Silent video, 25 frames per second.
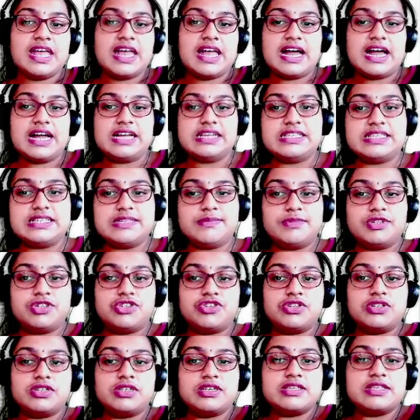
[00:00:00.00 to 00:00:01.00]
and
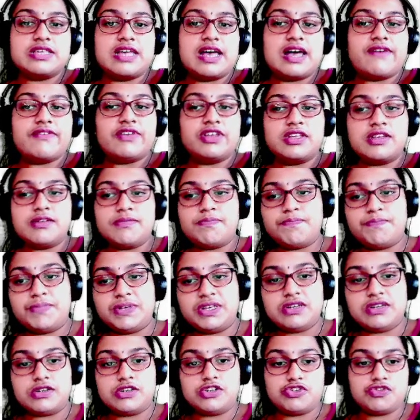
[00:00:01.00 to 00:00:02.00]
symmetric is having a
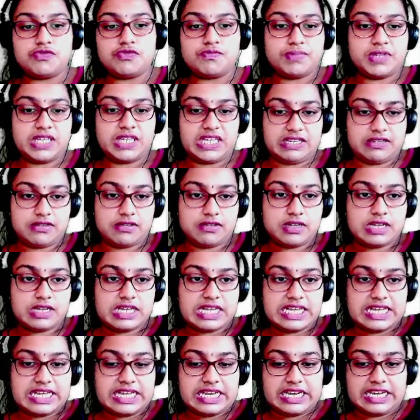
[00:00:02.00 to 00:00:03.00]
peer-to-peer
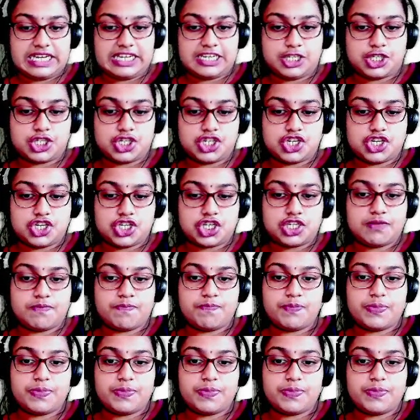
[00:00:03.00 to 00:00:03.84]
relationship.